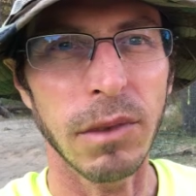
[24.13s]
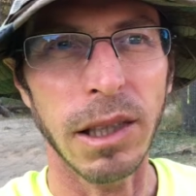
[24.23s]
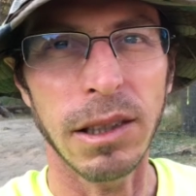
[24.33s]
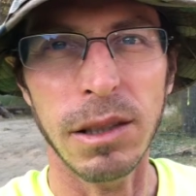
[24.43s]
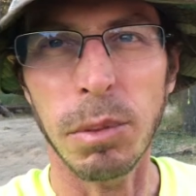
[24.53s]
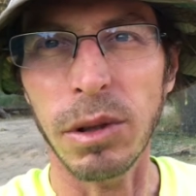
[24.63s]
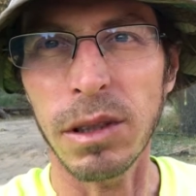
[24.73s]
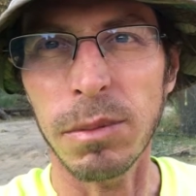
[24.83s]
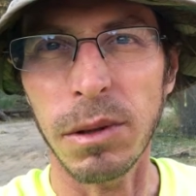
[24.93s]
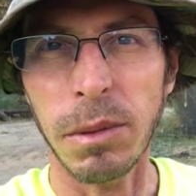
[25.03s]
At this point,
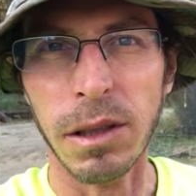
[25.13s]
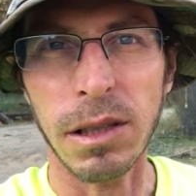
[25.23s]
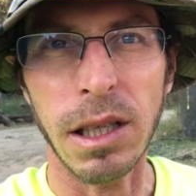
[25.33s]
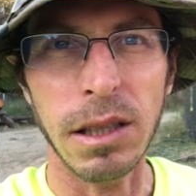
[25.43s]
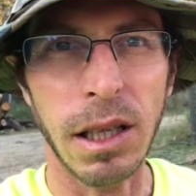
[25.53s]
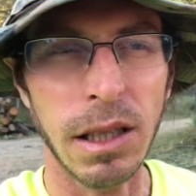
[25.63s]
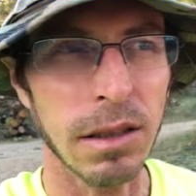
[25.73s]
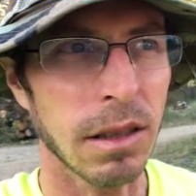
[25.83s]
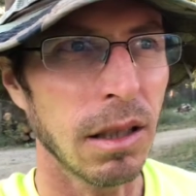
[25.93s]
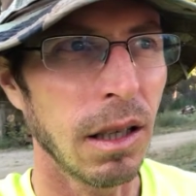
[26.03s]
it's been about 10
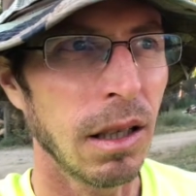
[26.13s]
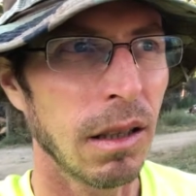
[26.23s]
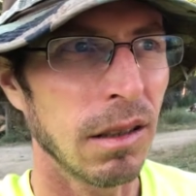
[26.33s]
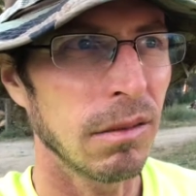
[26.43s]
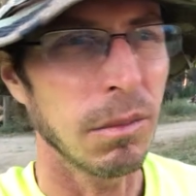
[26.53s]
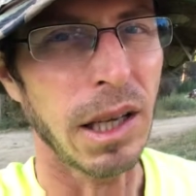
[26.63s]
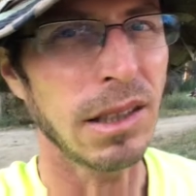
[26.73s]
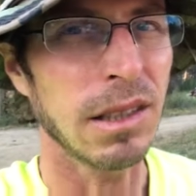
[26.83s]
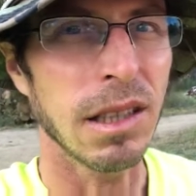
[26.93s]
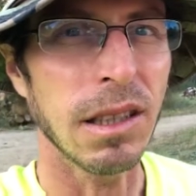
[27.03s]
days, eight
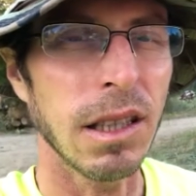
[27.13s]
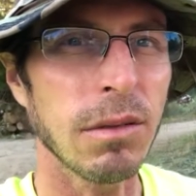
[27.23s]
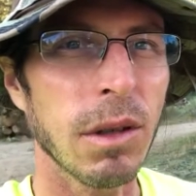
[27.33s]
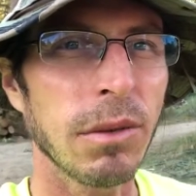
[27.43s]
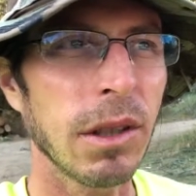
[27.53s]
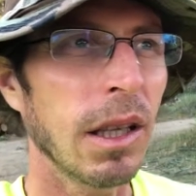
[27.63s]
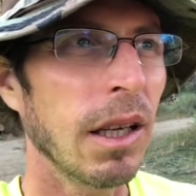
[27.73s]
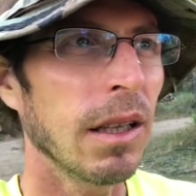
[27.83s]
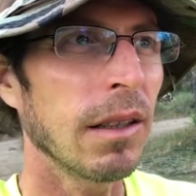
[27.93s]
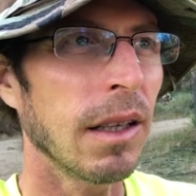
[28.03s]
to 10 days roughly,
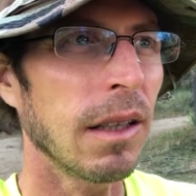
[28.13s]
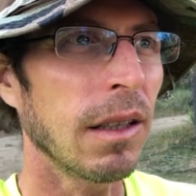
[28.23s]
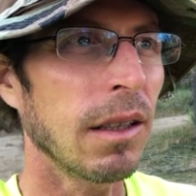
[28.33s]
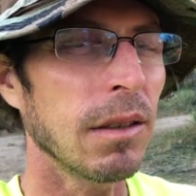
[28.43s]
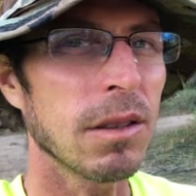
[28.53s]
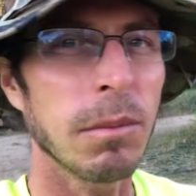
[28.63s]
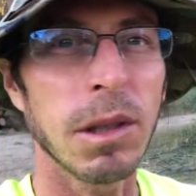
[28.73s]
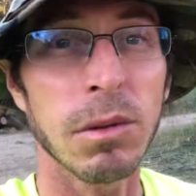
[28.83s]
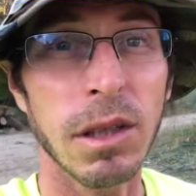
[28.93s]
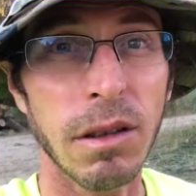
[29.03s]
that uh,
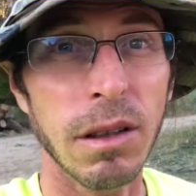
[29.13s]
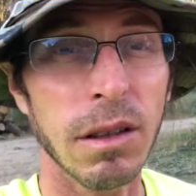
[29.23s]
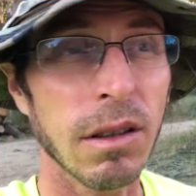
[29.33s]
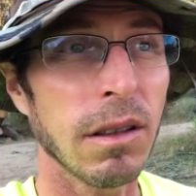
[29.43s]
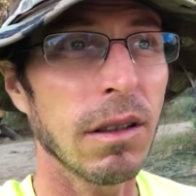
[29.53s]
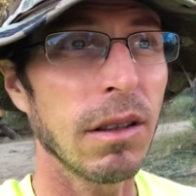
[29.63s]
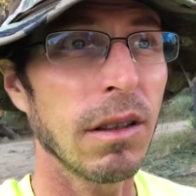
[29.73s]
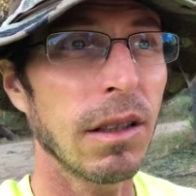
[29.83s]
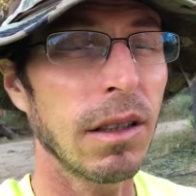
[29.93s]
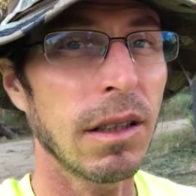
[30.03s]
somebody was out here
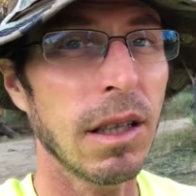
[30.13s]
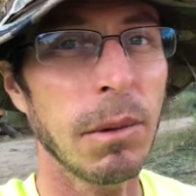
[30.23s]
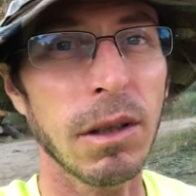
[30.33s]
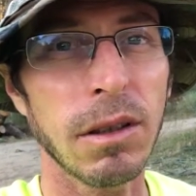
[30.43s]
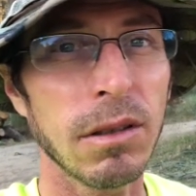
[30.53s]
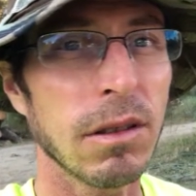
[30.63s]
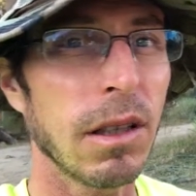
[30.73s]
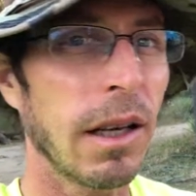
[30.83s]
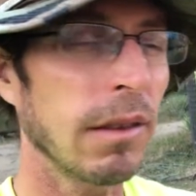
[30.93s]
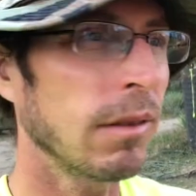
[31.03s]
and they came out here.
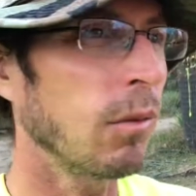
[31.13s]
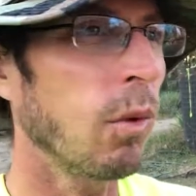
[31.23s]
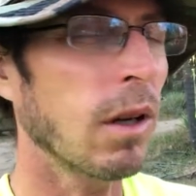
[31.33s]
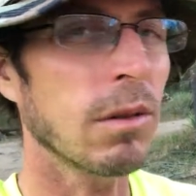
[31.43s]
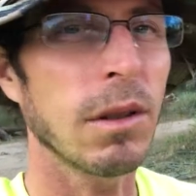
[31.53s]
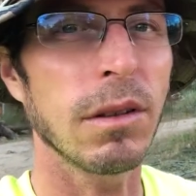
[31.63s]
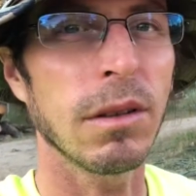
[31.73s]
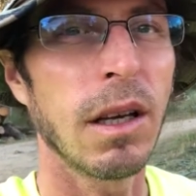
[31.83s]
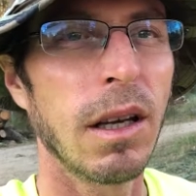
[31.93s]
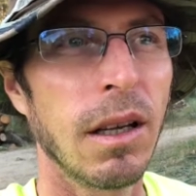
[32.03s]
I walked
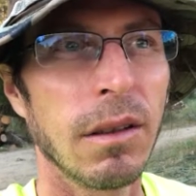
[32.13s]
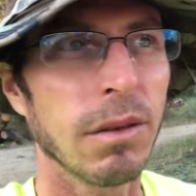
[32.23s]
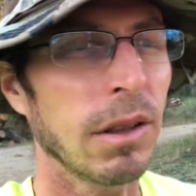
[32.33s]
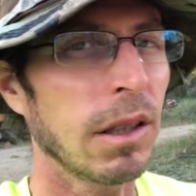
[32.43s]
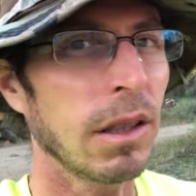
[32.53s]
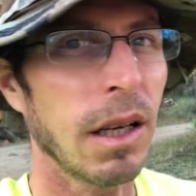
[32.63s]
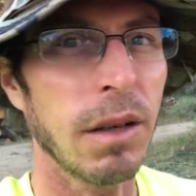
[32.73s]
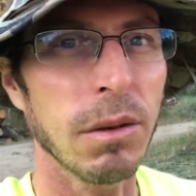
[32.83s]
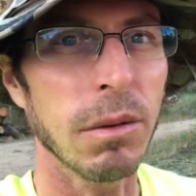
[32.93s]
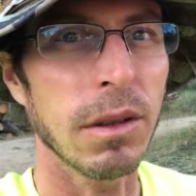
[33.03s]
around for like an
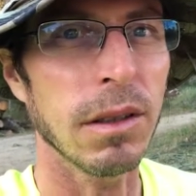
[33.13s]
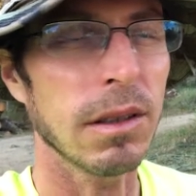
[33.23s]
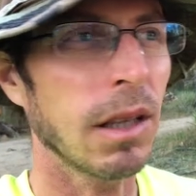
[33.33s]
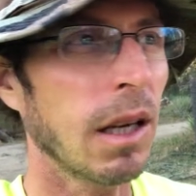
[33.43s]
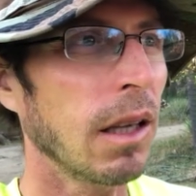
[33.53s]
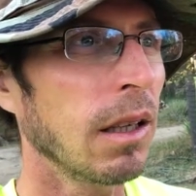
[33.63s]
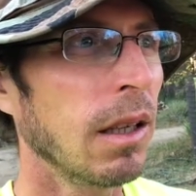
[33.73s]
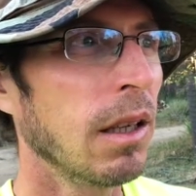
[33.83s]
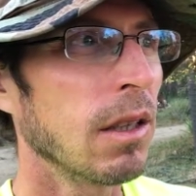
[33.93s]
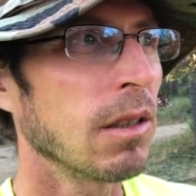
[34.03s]
hour with this guy,
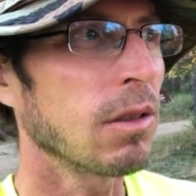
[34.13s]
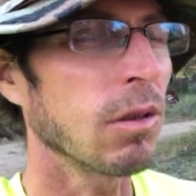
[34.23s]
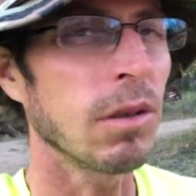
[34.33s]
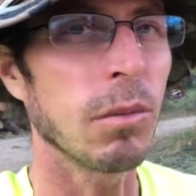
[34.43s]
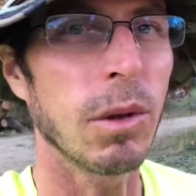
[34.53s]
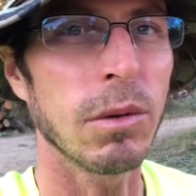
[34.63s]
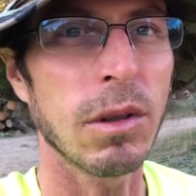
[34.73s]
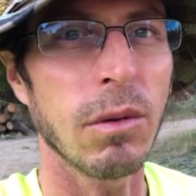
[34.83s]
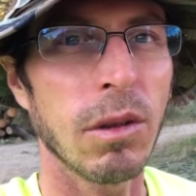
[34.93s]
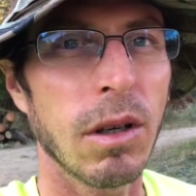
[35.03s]
showing him what was
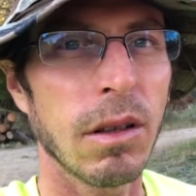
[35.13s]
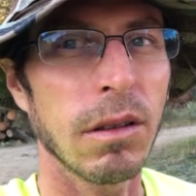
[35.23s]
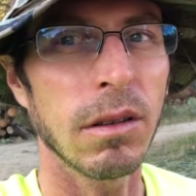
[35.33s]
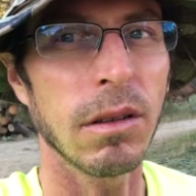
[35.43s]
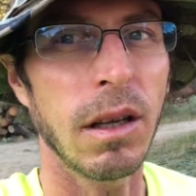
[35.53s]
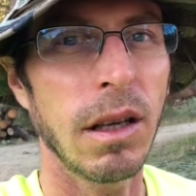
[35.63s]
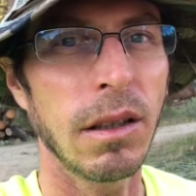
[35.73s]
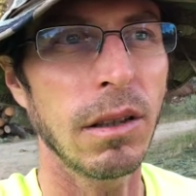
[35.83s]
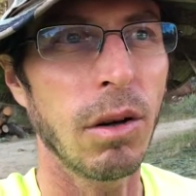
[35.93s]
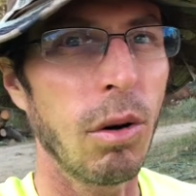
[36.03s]
going on. And
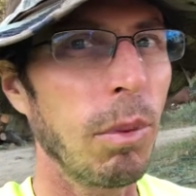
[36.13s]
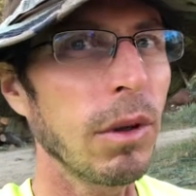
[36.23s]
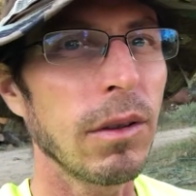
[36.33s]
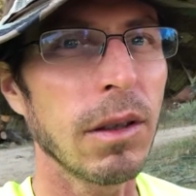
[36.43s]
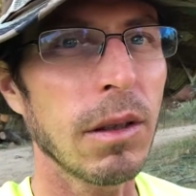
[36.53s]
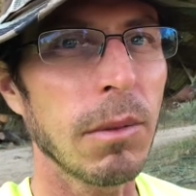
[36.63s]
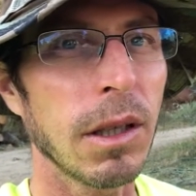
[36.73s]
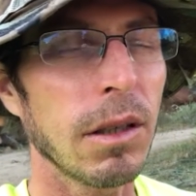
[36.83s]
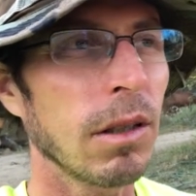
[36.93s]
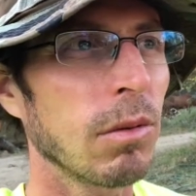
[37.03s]
then the whole point of him coming
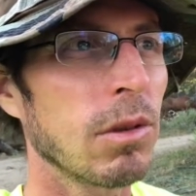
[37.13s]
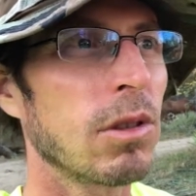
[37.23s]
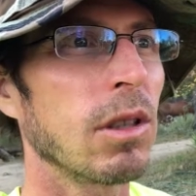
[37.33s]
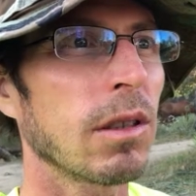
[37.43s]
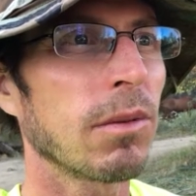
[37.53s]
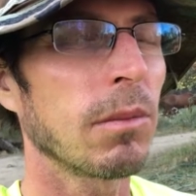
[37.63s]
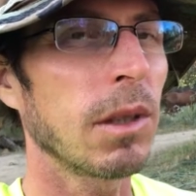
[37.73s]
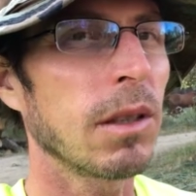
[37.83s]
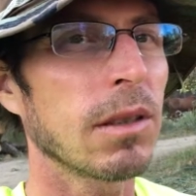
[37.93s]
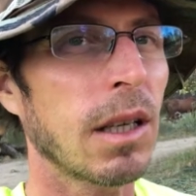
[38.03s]
out here was just for
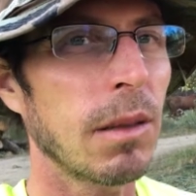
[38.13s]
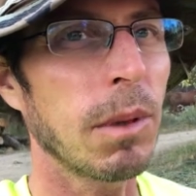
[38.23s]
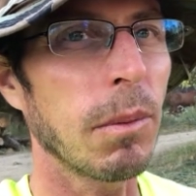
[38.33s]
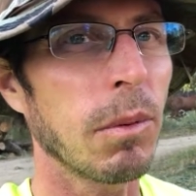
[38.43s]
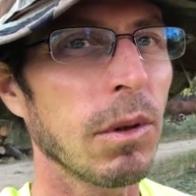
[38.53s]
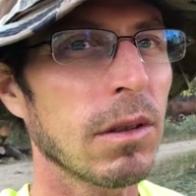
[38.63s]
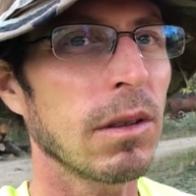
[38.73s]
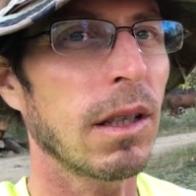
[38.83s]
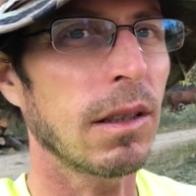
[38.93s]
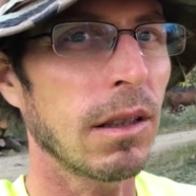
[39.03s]
me to sign paperwork so
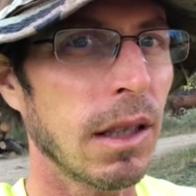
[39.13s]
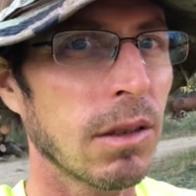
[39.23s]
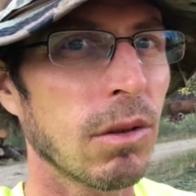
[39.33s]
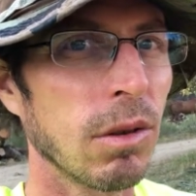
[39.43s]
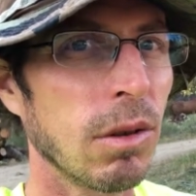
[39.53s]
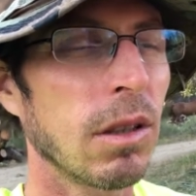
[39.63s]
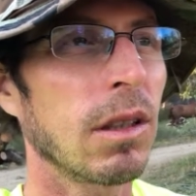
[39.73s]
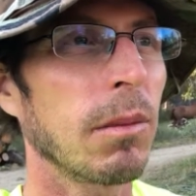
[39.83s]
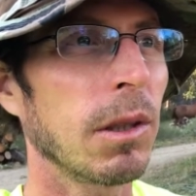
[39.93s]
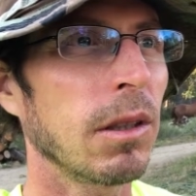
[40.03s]
that the next crew could
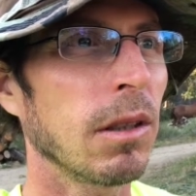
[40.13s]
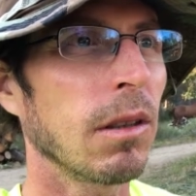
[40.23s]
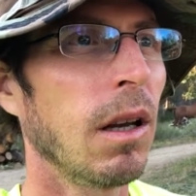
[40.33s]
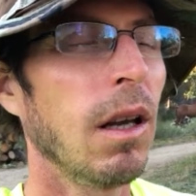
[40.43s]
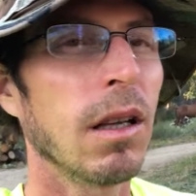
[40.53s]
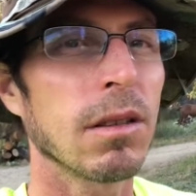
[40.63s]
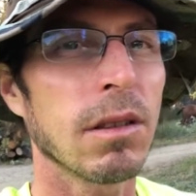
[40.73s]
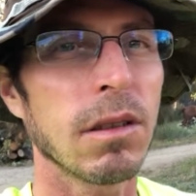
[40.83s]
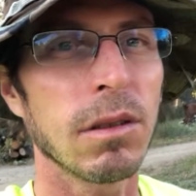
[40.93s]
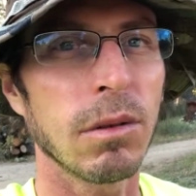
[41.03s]
come in here and
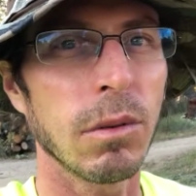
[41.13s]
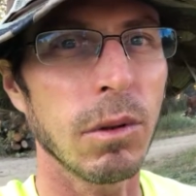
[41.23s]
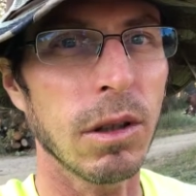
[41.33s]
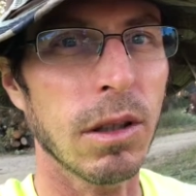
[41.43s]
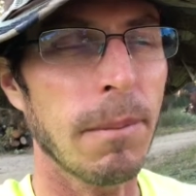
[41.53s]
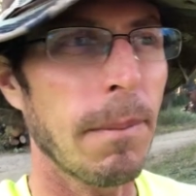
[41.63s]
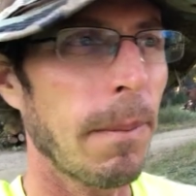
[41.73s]
start doing the work.